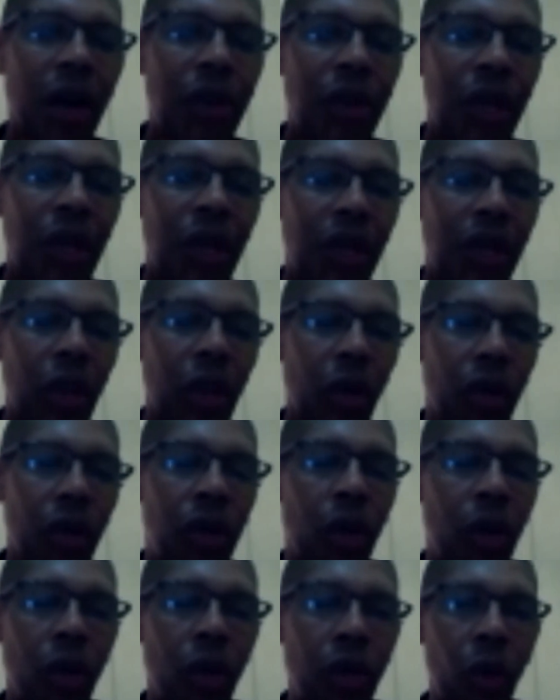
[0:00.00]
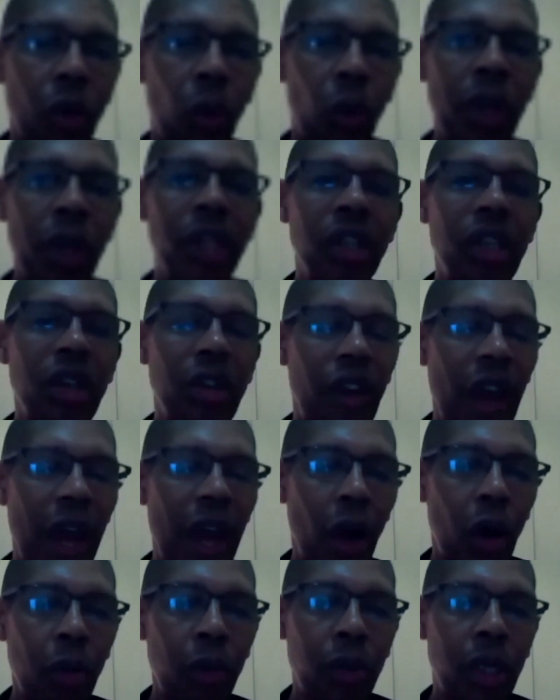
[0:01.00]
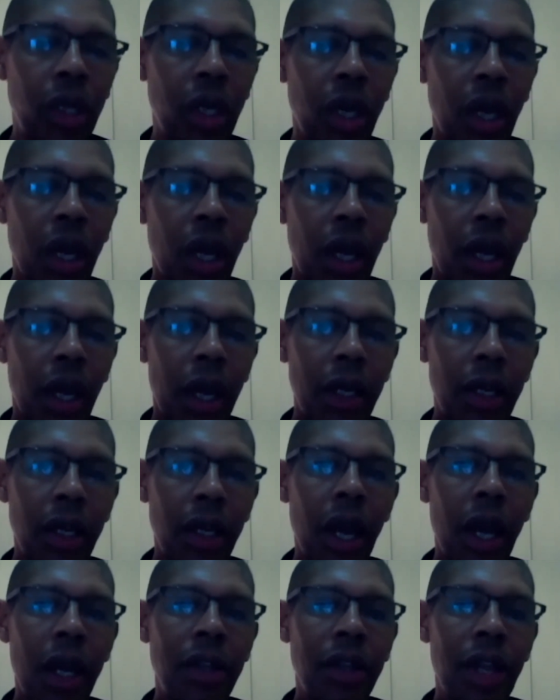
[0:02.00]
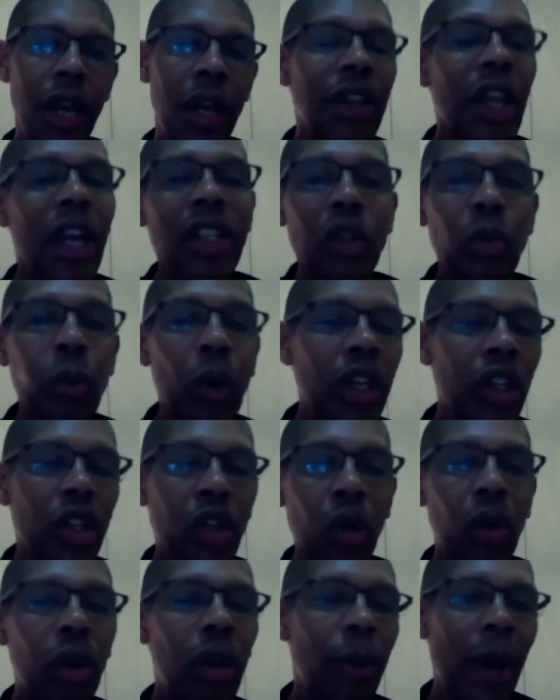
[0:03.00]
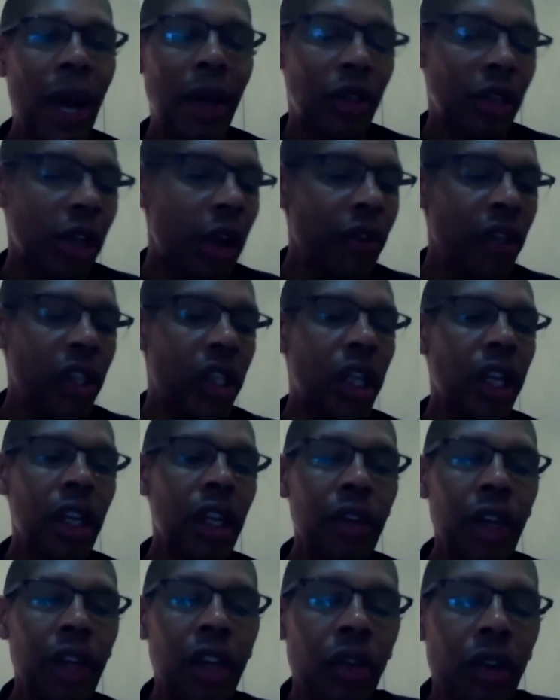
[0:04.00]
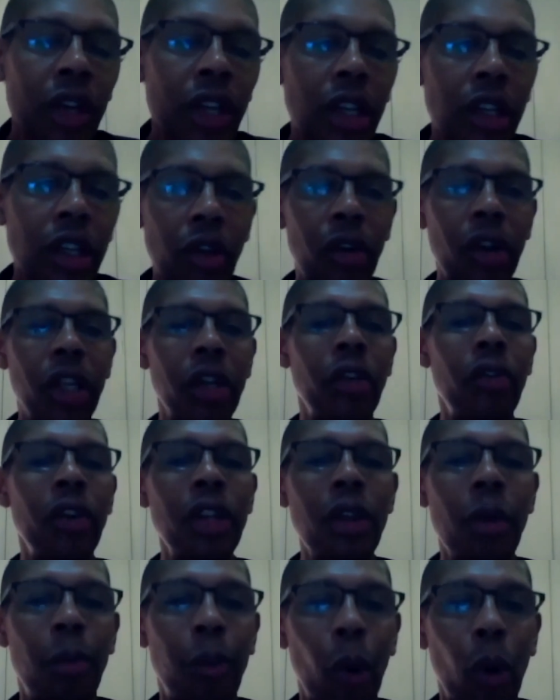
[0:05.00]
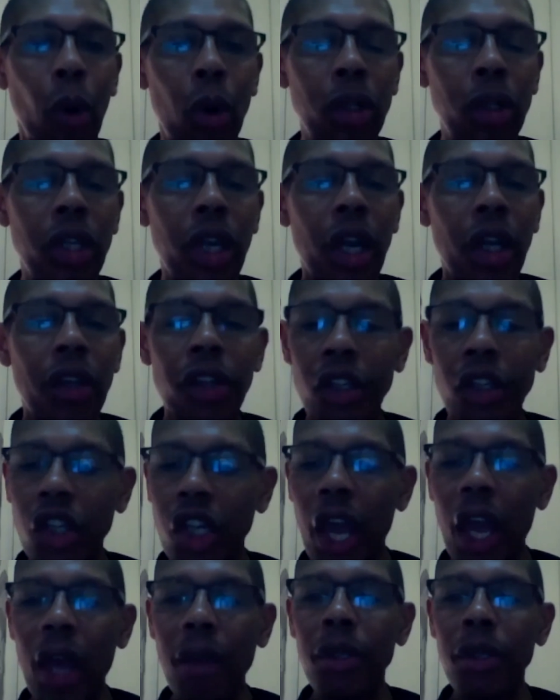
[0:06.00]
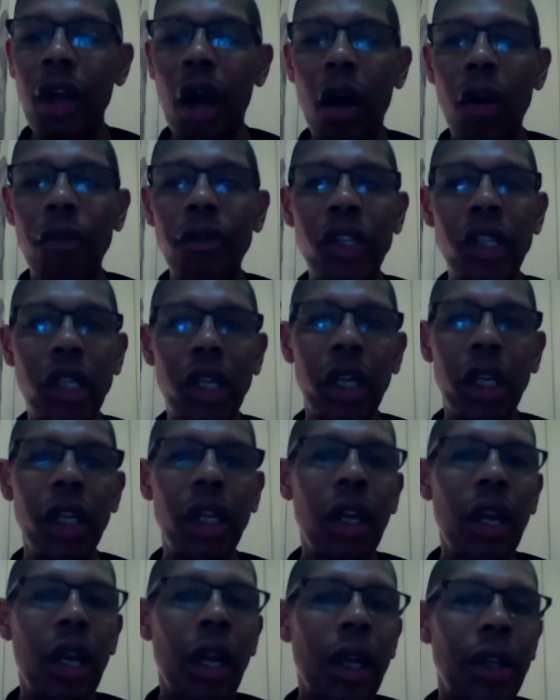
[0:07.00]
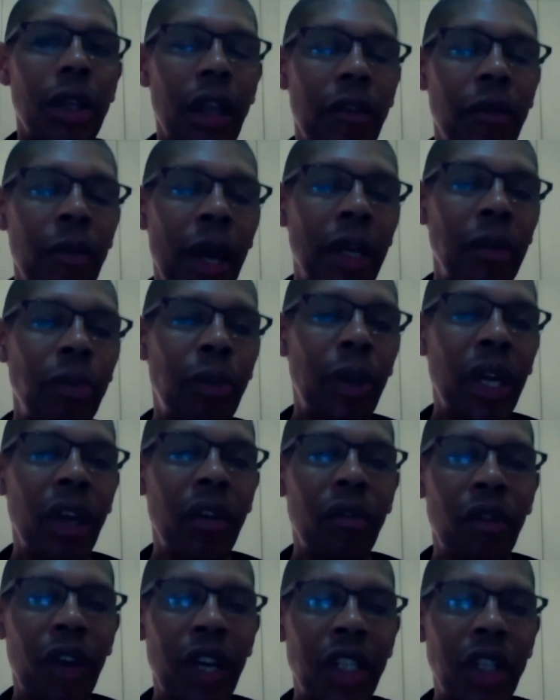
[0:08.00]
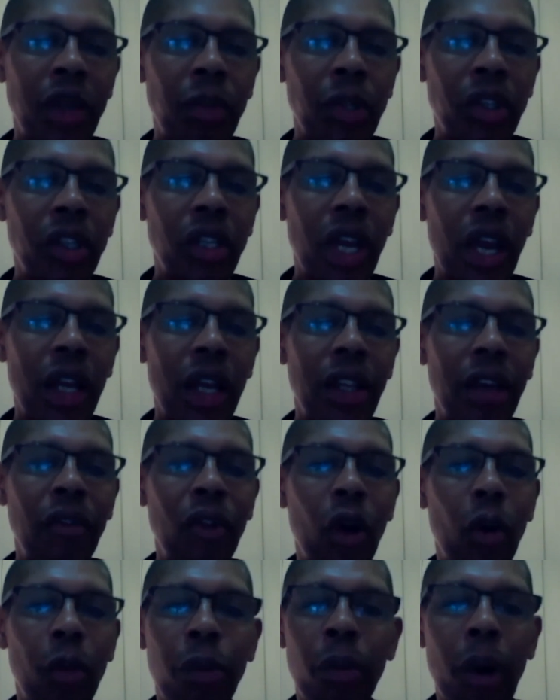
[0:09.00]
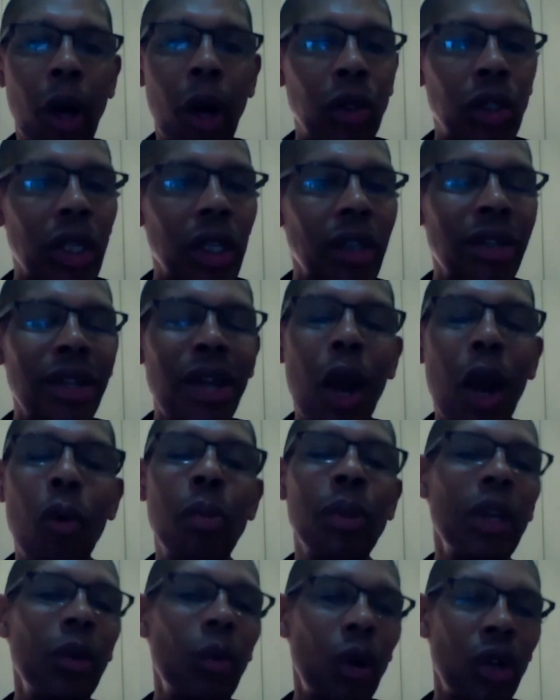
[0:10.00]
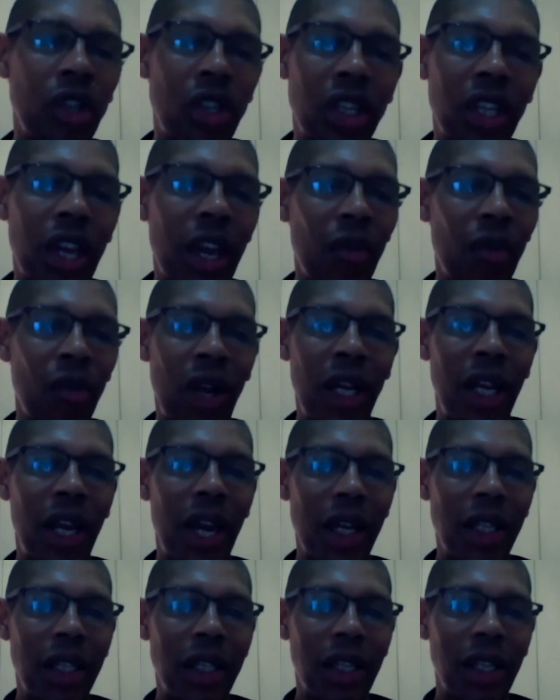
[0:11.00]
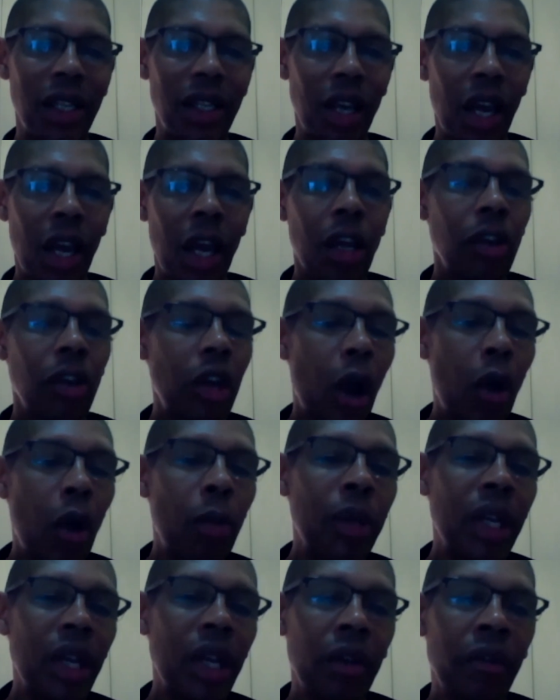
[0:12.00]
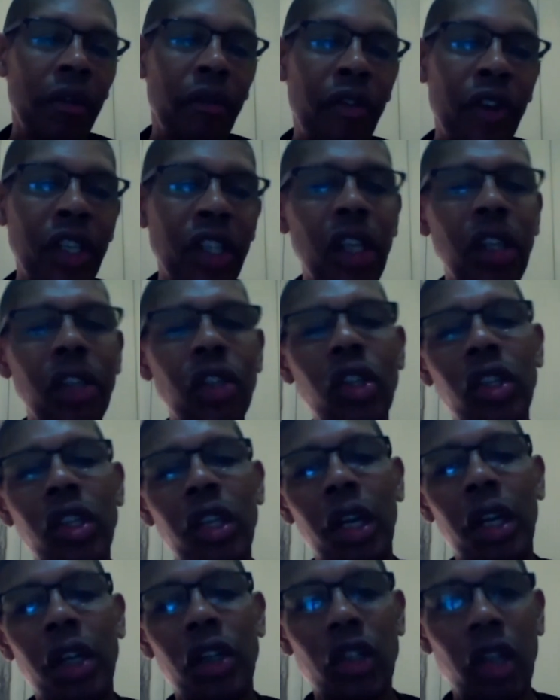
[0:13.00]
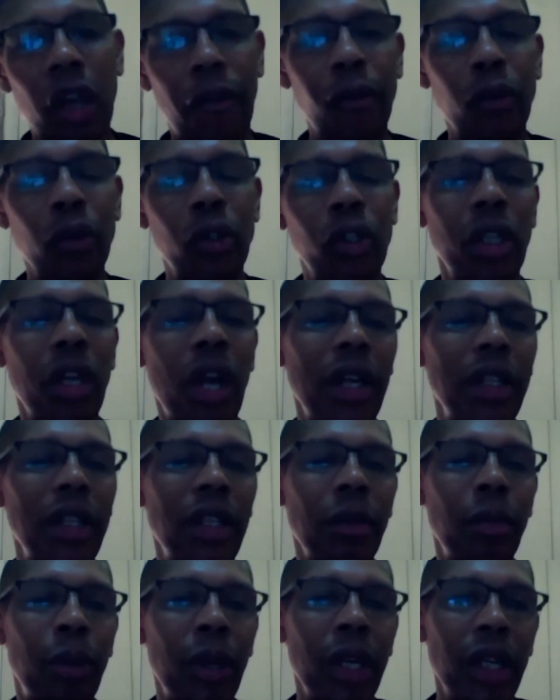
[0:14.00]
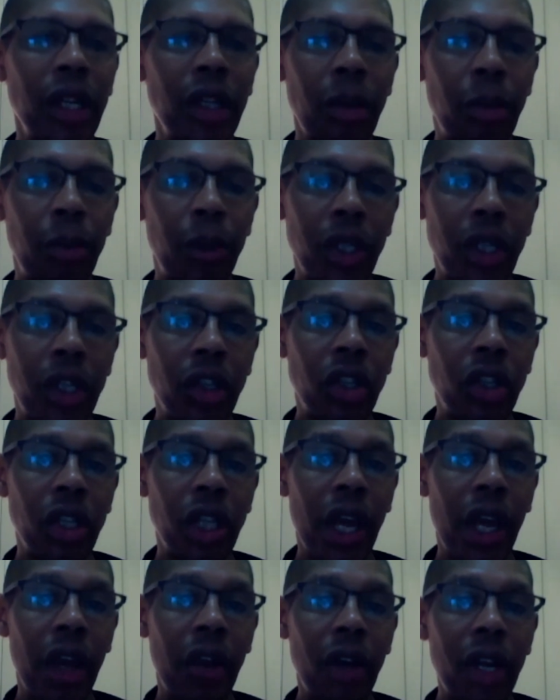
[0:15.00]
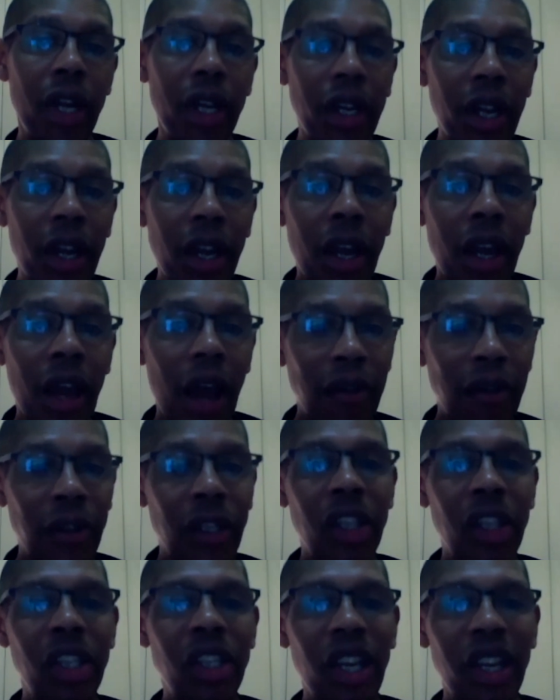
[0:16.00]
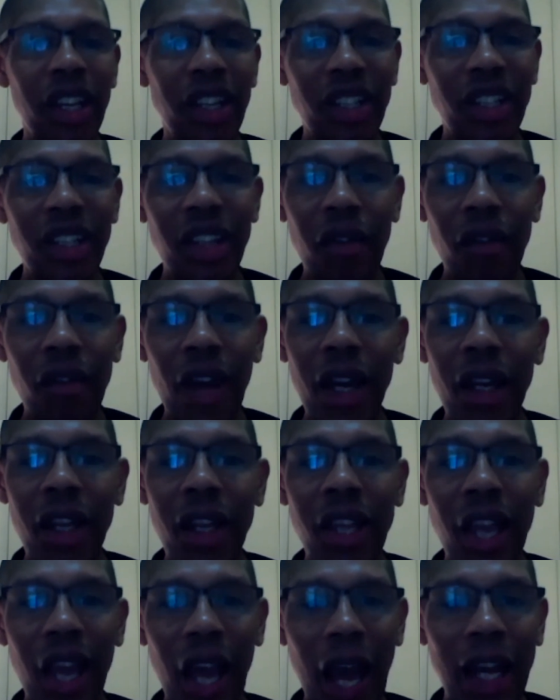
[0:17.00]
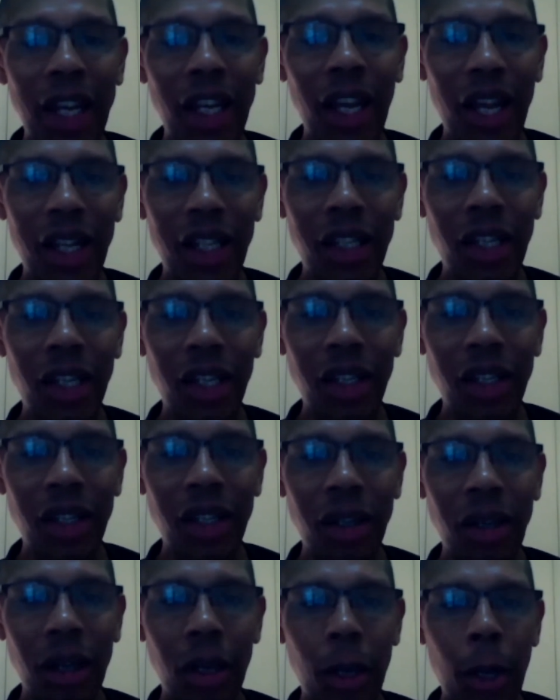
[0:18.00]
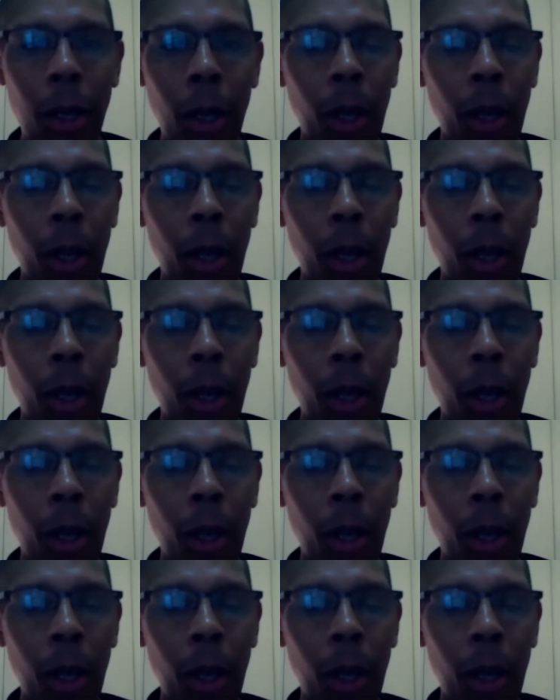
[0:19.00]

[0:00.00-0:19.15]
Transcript: I think the wins have helped. And that's what it's all about. Obviously, you're in the board. The chairman, obviously, they've made big investments and they've got promoted. Nobody wants to get relegated. Nobody envisaged Sheffield United being in the position they're in after the season they had last season.